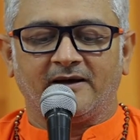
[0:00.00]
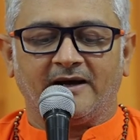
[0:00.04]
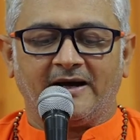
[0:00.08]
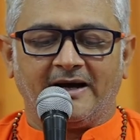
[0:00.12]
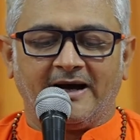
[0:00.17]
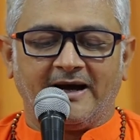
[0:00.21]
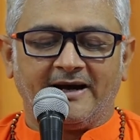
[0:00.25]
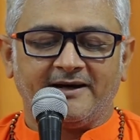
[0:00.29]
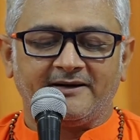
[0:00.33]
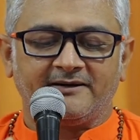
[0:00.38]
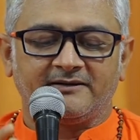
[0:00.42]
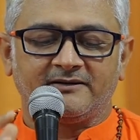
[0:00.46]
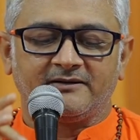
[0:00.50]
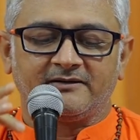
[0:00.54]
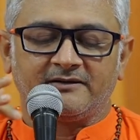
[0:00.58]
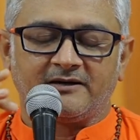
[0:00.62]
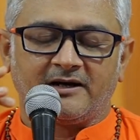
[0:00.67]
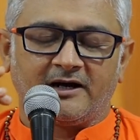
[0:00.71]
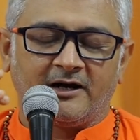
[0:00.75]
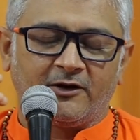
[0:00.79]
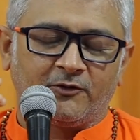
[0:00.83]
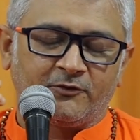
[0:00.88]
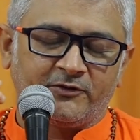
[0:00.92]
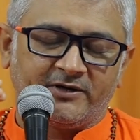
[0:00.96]
And
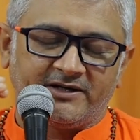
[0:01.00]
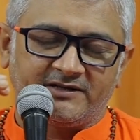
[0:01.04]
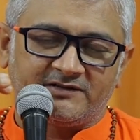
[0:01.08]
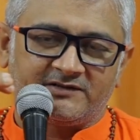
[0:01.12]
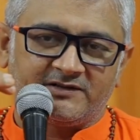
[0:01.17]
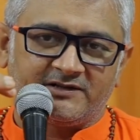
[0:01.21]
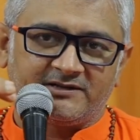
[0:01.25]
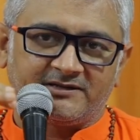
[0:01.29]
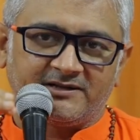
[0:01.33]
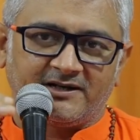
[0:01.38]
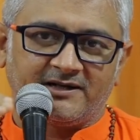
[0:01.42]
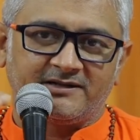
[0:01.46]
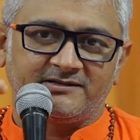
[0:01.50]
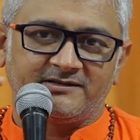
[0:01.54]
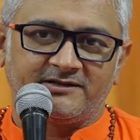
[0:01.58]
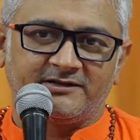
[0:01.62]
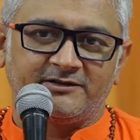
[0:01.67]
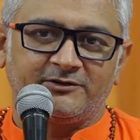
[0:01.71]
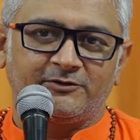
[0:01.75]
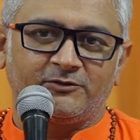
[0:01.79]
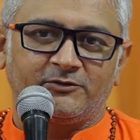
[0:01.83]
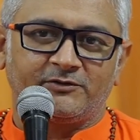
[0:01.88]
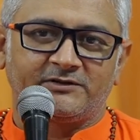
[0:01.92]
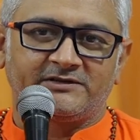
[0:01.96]
how did Sita ji
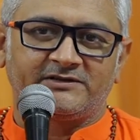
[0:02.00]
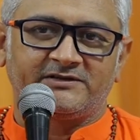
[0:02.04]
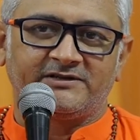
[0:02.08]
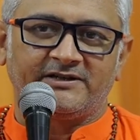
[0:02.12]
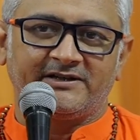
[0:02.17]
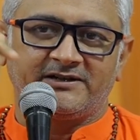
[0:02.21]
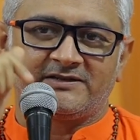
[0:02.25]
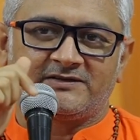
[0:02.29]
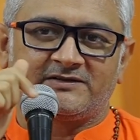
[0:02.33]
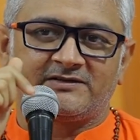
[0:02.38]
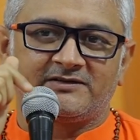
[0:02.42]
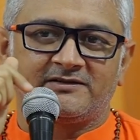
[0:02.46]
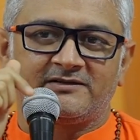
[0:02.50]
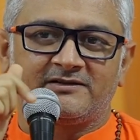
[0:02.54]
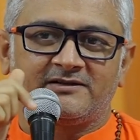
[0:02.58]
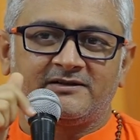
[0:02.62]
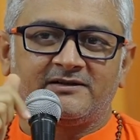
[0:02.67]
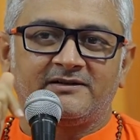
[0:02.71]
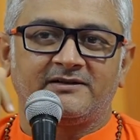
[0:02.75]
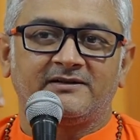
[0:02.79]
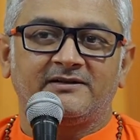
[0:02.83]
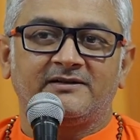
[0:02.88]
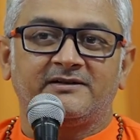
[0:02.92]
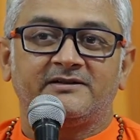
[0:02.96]
use this?
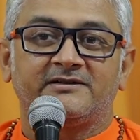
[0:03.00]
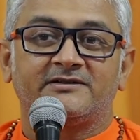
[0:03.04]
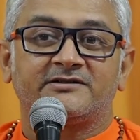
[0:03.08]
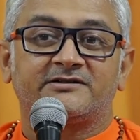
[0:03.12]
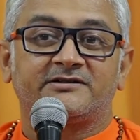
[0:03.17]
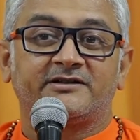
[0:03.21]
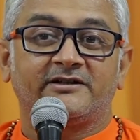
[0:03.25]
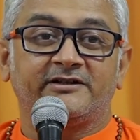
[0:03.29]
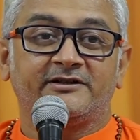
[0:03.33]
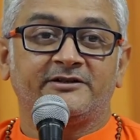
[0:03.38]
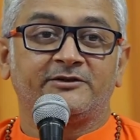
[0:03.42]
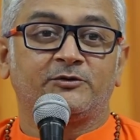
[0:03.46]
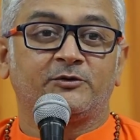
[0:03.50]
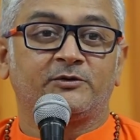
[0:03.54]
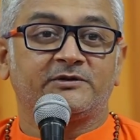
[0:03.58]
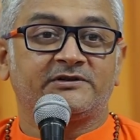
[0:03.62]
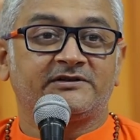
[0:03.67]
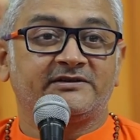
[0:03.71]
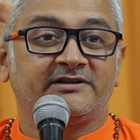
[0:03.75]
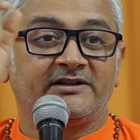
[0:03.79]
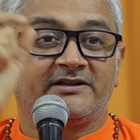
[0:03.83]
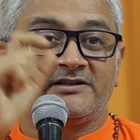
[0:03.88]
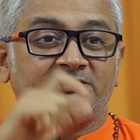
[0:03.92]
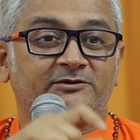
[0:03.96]
She
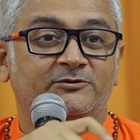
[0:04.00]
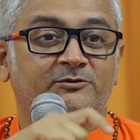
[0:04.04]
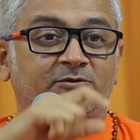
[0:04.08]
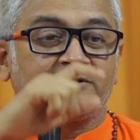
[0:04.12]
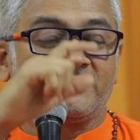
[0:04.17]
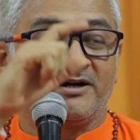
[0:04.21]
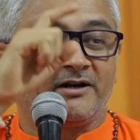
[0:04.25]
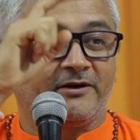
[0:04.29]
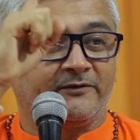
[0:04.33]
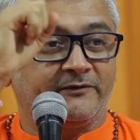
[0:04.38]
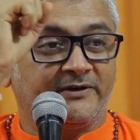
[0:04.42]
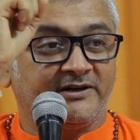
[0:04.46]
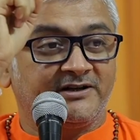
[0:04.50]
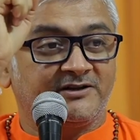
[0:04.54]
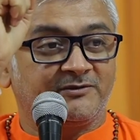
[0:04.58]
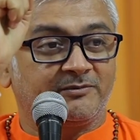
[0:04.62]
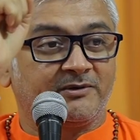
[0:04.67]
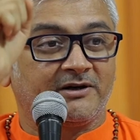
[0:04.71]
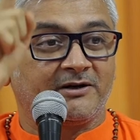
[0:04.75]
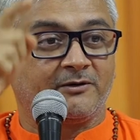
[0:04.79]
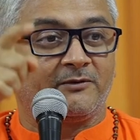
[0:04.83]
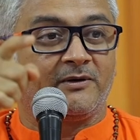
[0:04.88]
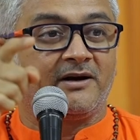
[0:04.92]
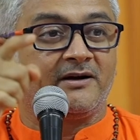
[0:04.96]
used this to convince
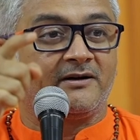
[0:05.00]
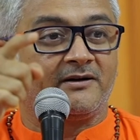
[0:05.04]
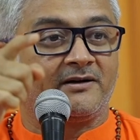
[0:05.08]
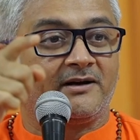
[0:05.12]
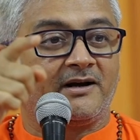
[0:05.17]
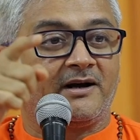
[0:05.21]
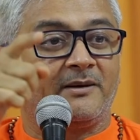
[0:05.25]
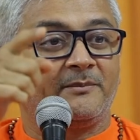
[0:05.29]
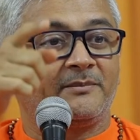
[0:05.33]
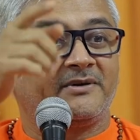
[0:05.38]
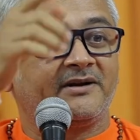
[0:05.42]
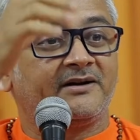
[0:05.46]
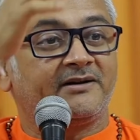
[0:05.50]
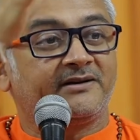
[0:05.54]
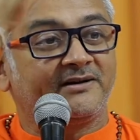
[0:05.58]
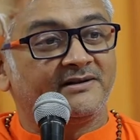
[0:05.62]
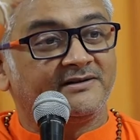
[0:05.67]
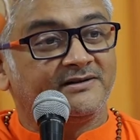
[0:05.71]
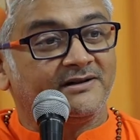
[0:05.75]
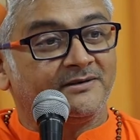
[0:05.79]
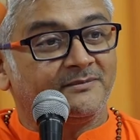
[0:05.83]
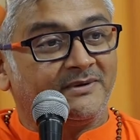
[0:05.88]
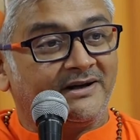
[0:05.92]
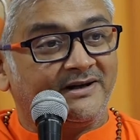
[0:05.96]
Bhagwan Ram that it
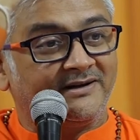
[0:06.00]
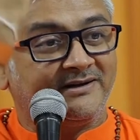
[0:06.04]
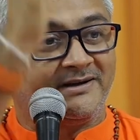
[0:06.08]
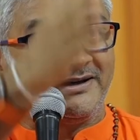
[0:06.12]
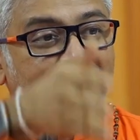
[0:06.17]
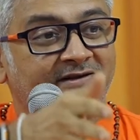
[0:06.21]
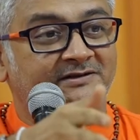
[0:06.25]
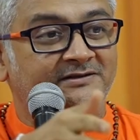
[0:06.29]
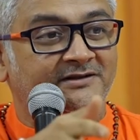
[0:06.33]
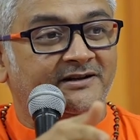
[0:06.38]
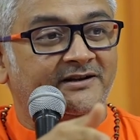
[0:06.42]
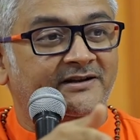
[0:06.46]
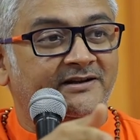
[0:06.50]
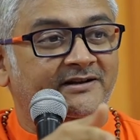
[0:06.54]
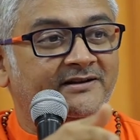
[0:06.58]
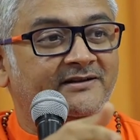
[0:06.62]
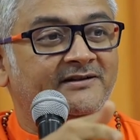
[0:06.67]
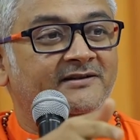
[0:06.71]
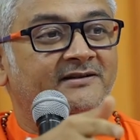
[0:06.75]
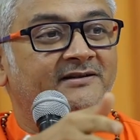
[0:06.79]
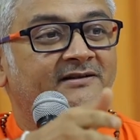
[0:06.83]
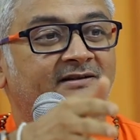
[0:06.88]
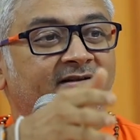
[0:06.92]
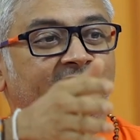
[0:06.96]
is in my destiny.
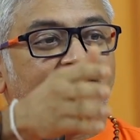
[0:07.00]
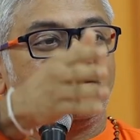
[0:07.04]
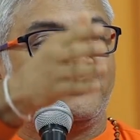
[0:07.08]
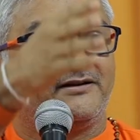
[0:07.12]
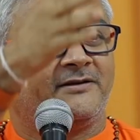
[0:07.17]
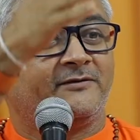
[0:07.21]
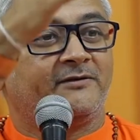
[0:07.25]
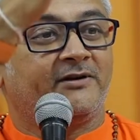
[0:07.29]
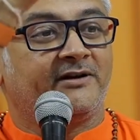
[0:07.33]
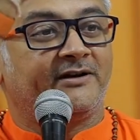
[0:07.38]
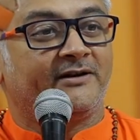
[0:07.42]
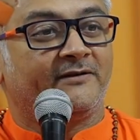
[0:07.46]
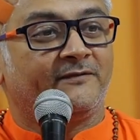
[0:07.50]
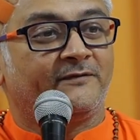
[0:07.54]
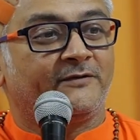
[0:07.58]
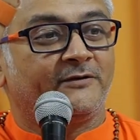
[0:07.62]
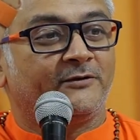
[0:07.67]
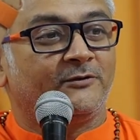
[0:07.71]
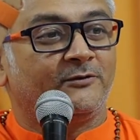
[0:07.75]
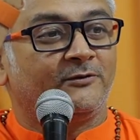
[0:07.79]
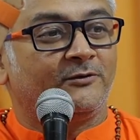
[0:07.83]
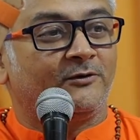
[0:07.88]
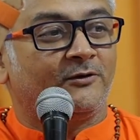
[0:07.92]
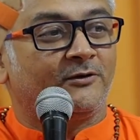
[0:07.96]
Even if
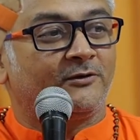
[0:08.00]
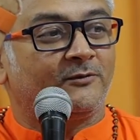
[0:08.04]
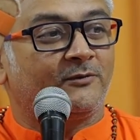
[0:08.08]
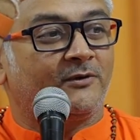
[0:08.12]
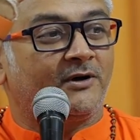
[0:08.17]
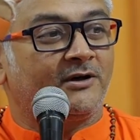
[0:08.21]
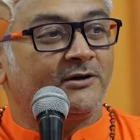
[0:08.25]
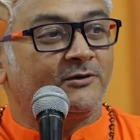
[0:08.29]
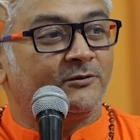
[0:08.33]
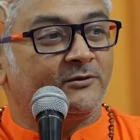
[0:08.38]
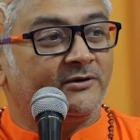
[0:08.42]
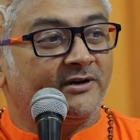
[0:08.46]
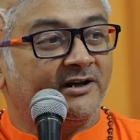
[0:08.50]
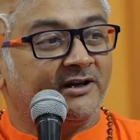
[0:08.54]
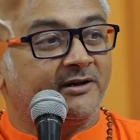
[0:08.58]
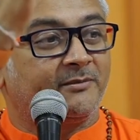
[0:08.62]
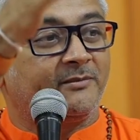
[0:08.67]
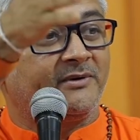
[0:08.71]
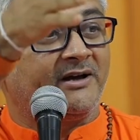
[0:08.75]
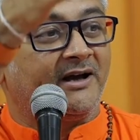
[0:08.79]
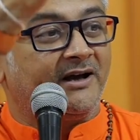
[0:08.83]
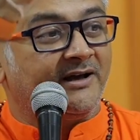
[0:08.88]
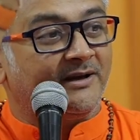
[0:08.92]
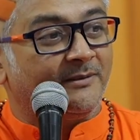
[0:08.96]
you don't want to take
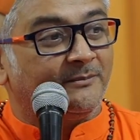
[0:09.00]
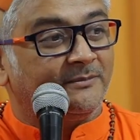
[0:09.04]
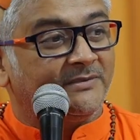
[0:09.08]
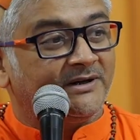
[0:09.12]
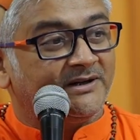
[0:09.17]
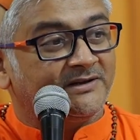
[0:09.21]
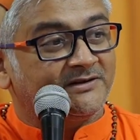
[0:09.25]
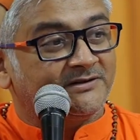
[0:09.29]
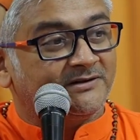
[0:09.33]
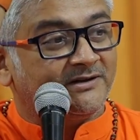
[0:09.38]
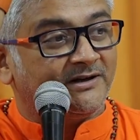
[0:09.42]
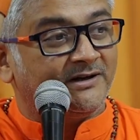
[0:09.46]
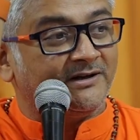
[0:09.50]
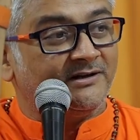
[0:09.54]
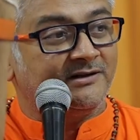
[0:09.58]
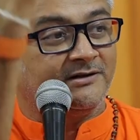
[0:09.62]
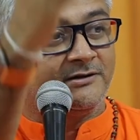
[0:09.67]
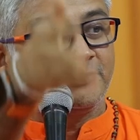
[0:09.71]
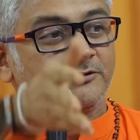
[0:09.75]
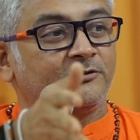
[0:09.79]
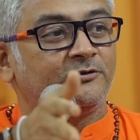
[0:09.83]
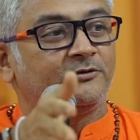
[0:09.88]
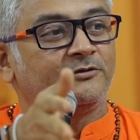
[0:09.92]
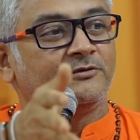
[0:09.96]
me, I am
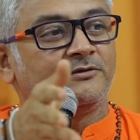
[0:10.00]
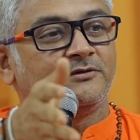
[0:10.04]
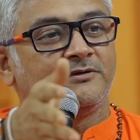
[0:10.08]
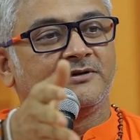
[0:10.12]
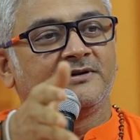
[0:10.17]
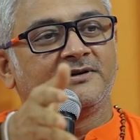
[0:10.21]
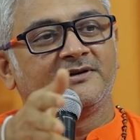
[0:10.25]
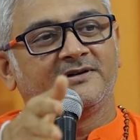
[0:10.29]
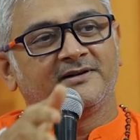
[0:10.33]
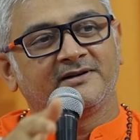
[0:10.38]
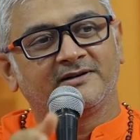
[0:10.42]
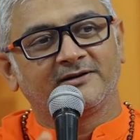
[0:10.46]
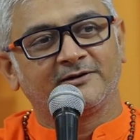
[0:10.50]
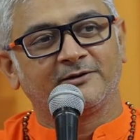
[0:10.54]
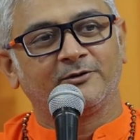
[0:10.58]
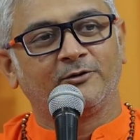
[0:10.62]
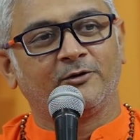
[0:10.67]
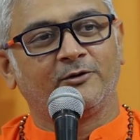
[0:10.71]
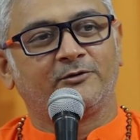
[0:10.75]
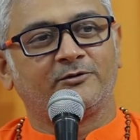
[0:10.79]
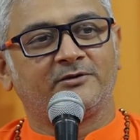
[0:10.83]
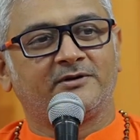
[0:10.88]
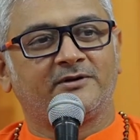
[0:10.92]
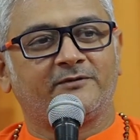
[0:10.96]
destined to
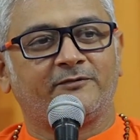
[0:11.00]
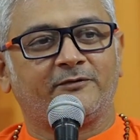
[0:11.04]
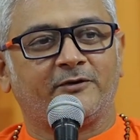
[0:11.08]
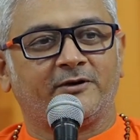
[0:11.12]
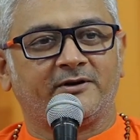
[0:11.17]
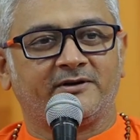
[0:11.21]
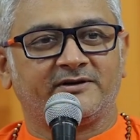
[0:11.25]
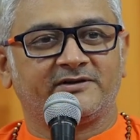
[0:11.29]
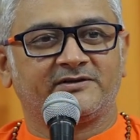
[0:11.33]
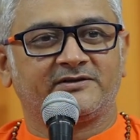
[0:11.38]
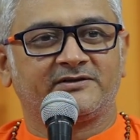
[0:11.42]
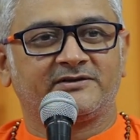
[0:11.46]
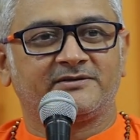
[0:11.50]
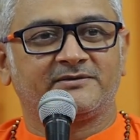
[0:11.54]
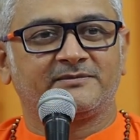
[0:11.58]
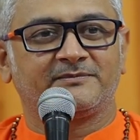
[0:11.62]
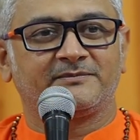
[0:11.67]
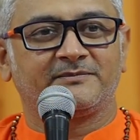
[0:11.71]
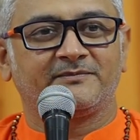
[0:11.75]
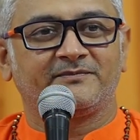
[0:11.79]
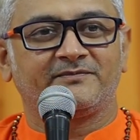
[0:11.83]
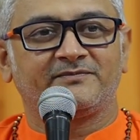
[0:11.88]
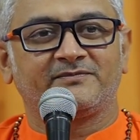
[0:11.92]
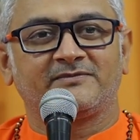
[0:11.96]
go to the forest.
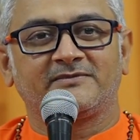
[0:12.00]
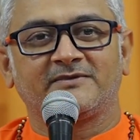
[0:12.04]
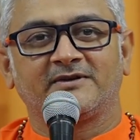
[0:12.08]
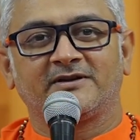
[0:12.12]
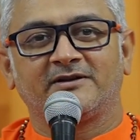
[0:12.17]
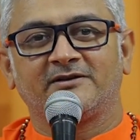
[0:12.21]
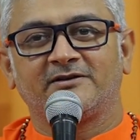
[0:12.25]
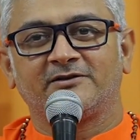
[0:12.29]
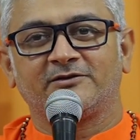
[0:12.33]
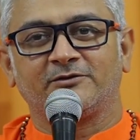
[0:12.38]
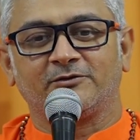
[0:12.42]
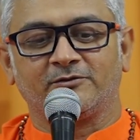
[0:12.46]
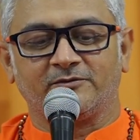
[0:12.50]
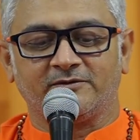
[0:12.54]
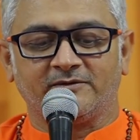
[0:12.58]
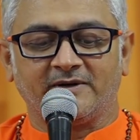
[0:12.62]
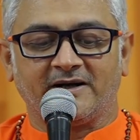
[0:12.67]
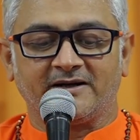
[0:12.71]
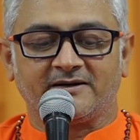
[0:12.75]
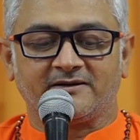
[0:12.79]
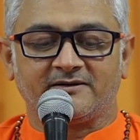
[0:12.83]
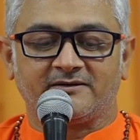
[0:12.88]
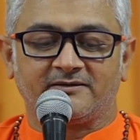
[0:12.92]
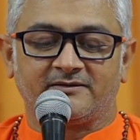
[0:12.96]
So
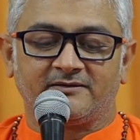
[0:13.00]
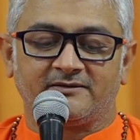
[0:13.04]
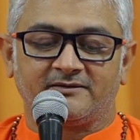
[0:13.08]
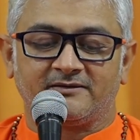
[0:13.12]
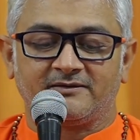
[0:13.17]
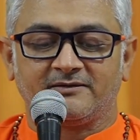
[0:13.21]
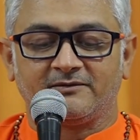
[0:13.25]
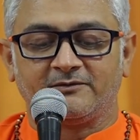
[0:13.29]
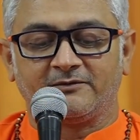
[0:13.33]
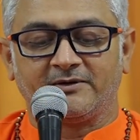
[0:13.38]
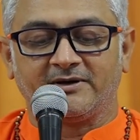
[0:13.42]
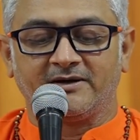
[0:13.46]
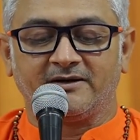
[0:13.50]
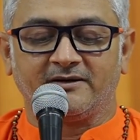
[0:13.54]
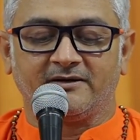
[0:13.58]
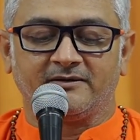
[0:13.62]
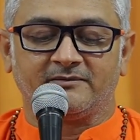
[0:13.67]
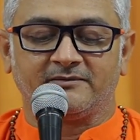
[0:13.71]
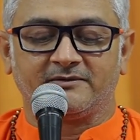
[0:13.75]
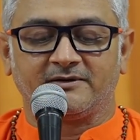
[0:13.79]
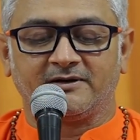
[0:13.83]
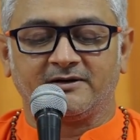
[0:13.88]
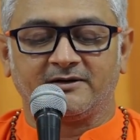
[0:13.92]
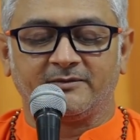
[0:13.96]
that
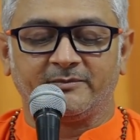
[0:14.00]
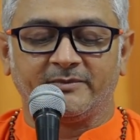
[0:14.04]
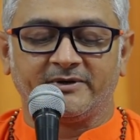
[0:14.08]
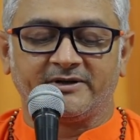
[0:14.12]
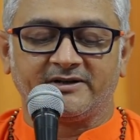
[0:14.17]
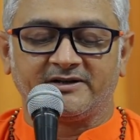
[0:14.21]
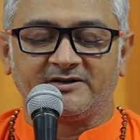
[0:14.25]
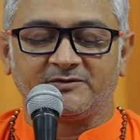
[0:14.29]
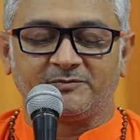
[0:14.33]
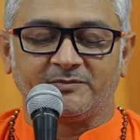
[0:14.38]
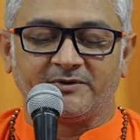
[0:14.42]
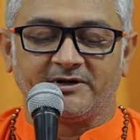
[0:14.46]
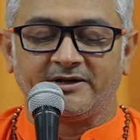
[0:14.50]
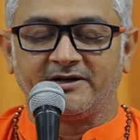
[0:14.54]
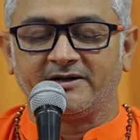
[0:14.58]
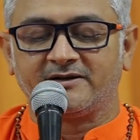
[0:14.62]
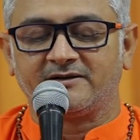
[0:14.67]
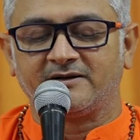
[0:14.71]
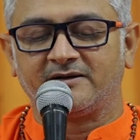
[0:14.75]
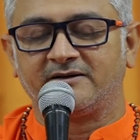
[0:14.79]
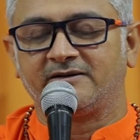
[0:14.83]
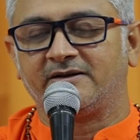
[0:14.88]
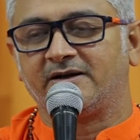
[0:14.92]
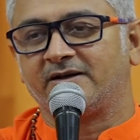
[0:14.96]
one hermitess
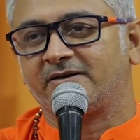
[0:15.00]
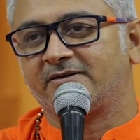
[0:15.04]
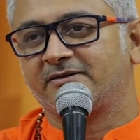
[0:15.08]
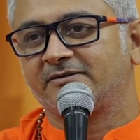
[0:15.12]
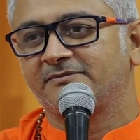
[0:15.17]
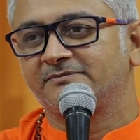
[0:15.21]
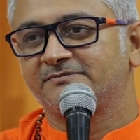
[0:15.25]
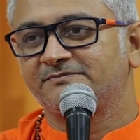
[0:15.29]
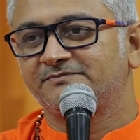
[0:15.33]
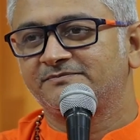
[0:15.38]
predicted that.